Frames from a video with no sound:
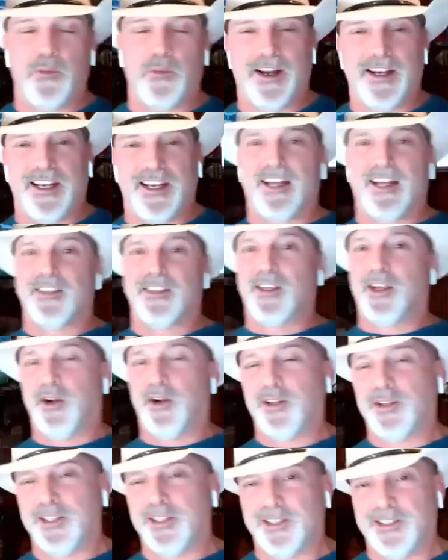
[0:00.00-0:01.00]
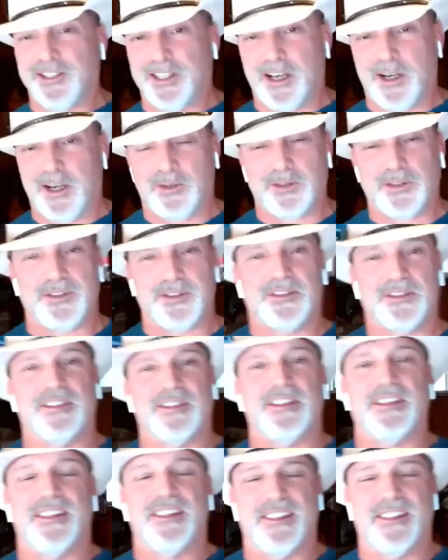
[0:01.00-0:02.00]
for my desk here at this house.
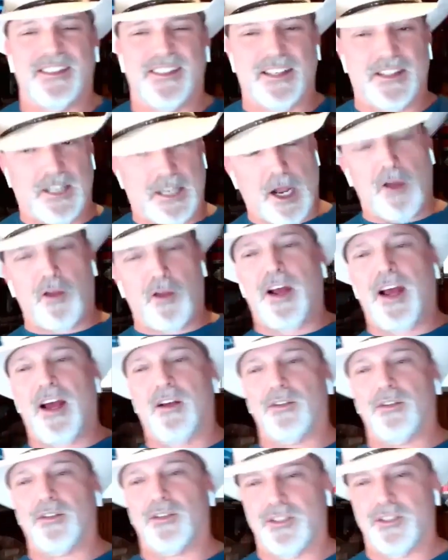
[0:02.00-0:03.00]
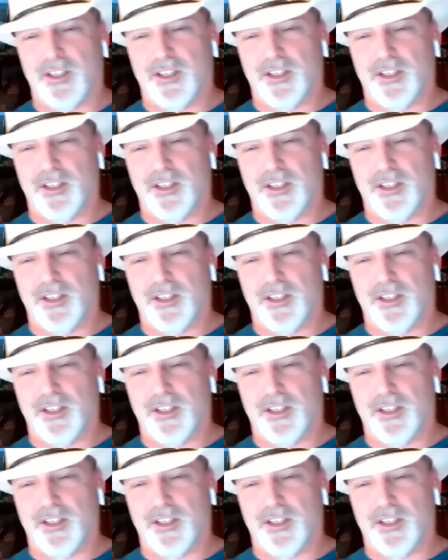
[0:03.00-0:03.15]
In another house,